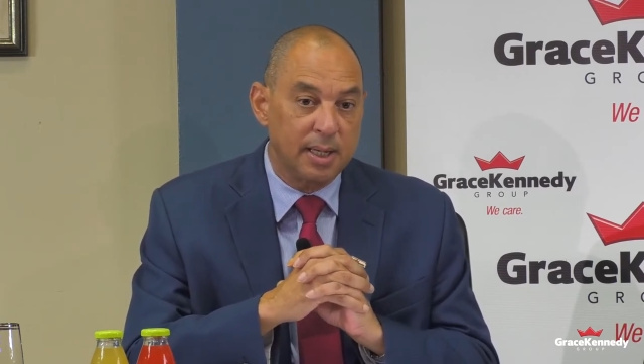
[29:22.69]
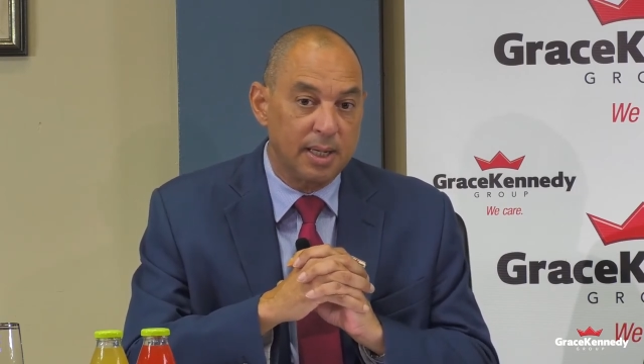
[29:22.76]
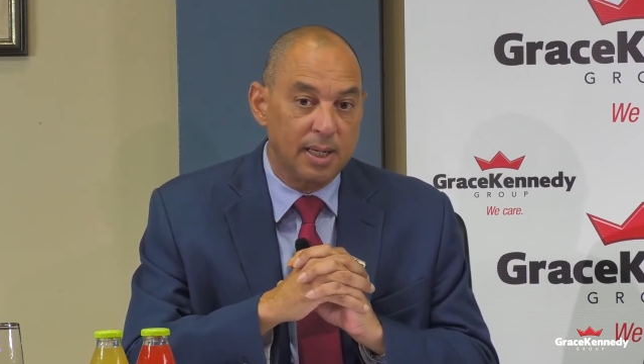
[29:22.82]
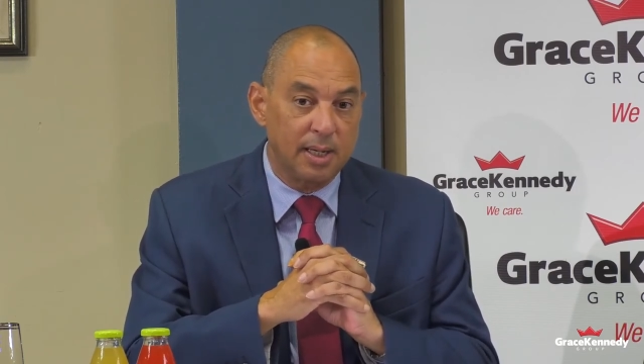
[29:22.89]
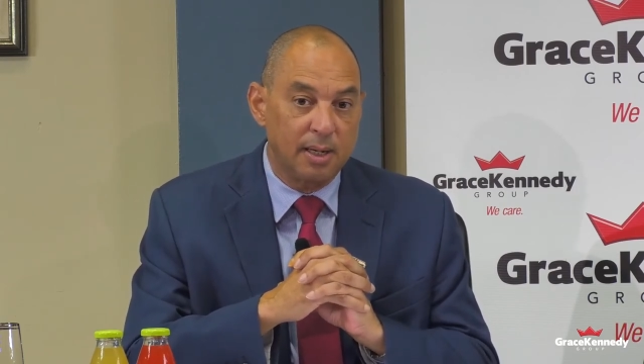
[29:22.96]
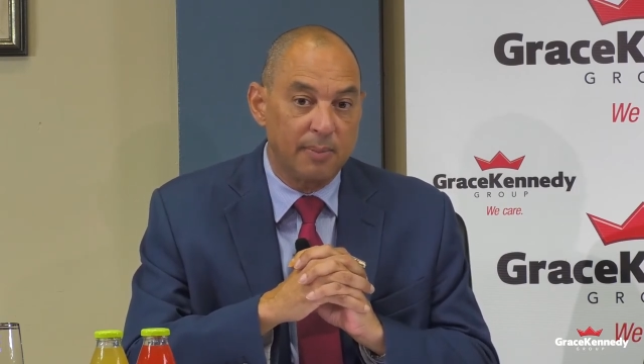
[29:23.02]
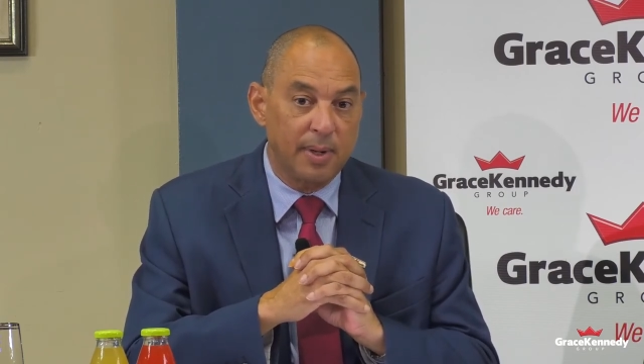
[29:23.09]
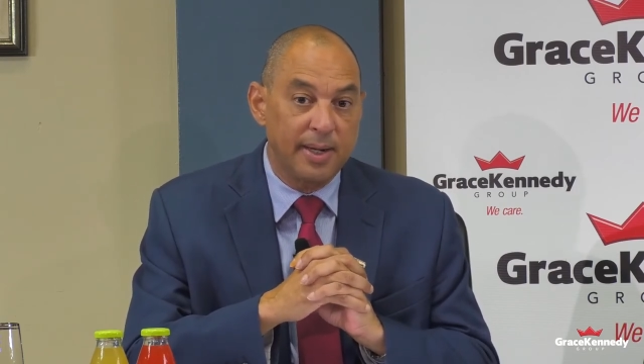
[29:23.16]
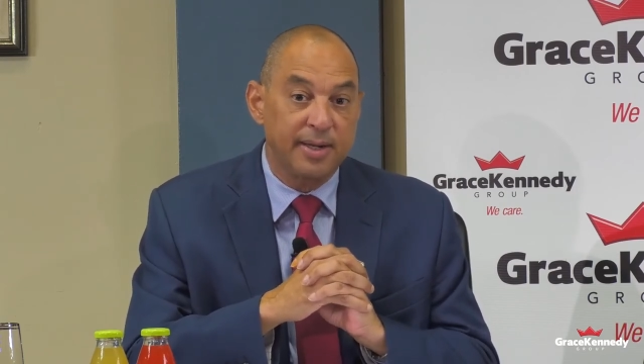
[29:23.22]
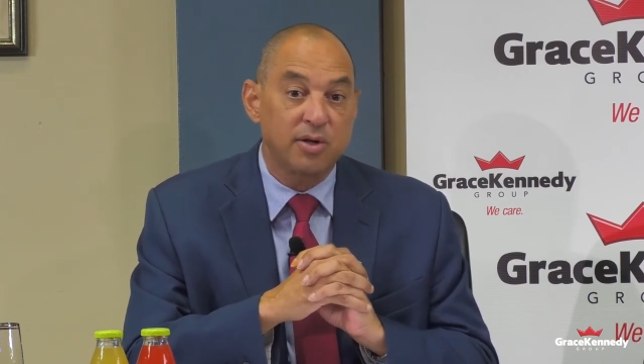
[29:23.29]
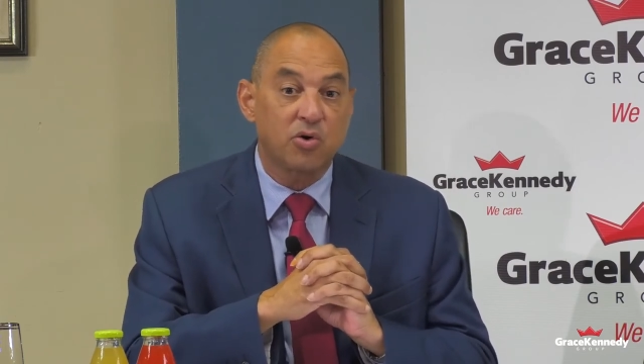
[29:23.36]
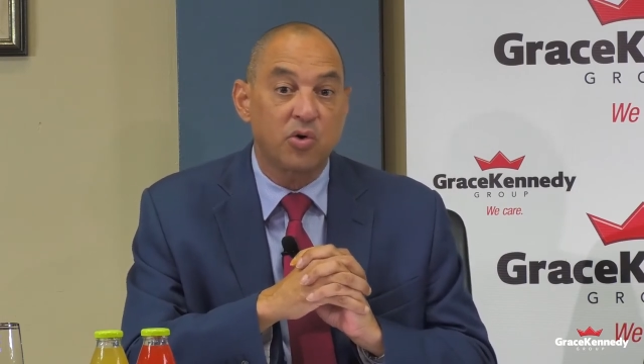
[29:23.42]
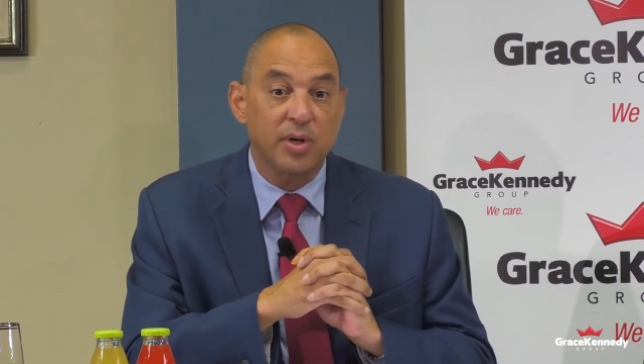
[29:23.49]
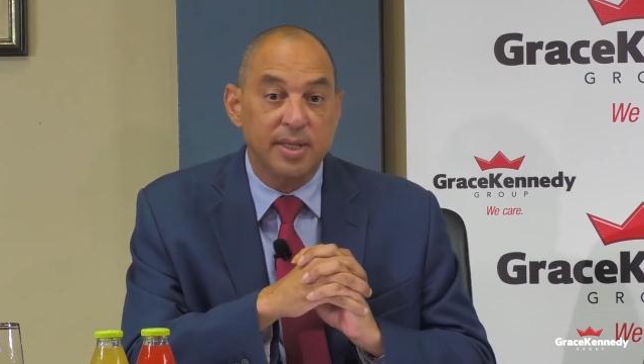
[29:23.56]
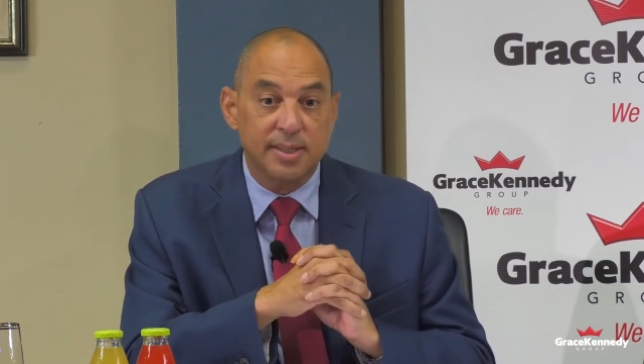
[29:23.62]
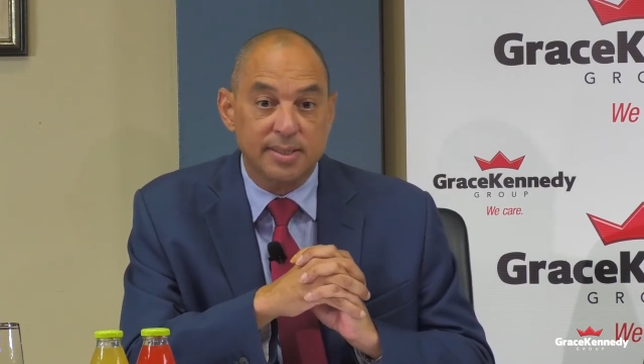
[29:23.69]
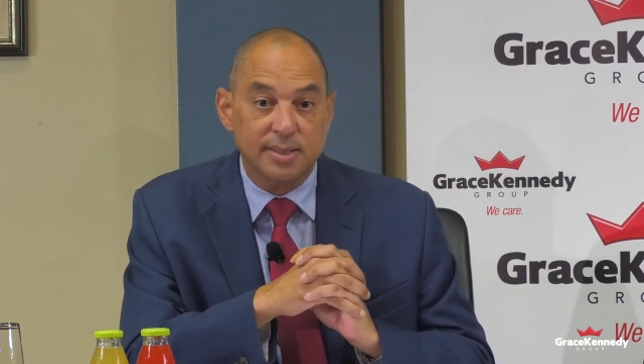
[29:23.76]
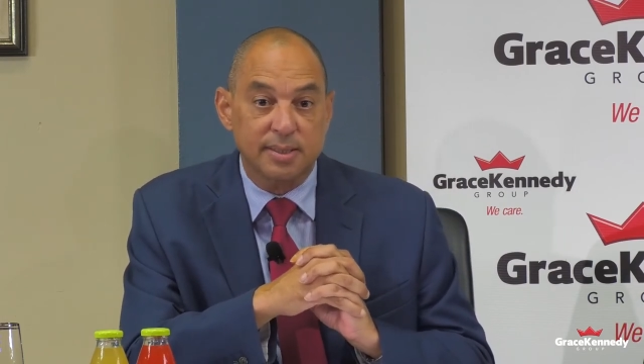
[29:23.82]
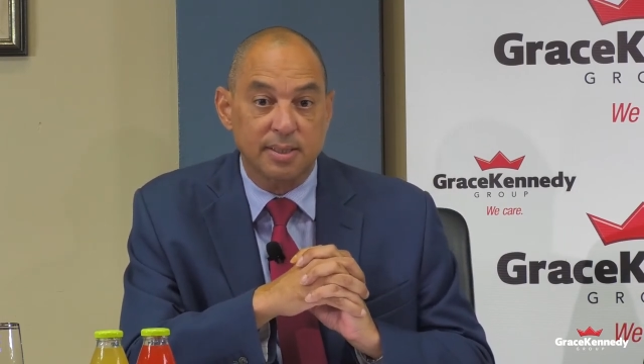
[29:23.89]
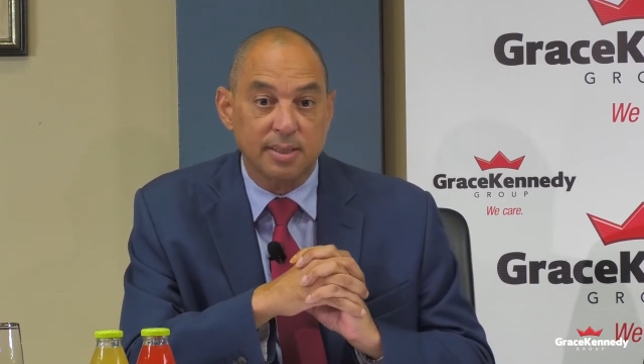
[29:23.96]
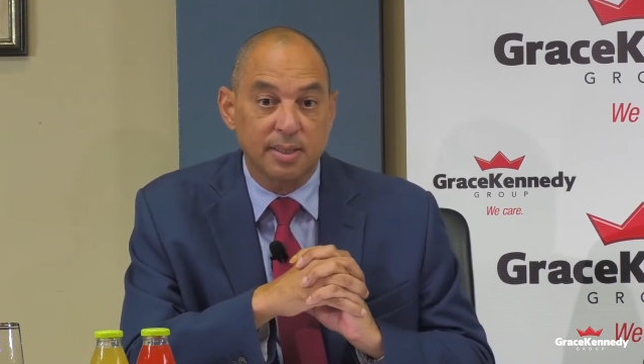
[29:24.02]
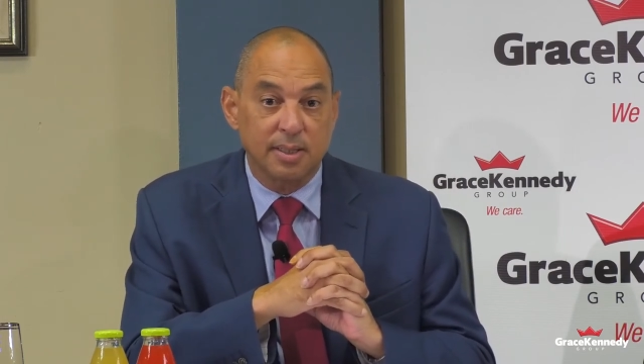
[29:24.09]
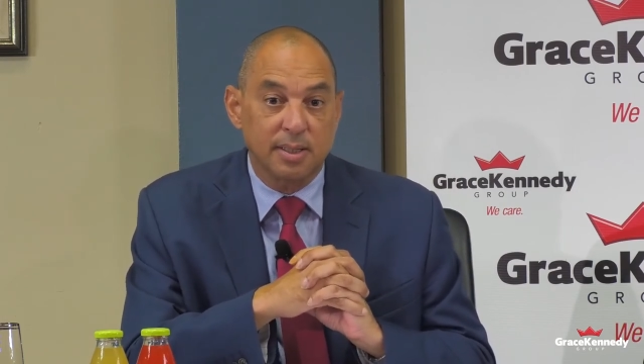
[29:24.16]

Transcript: um, an increase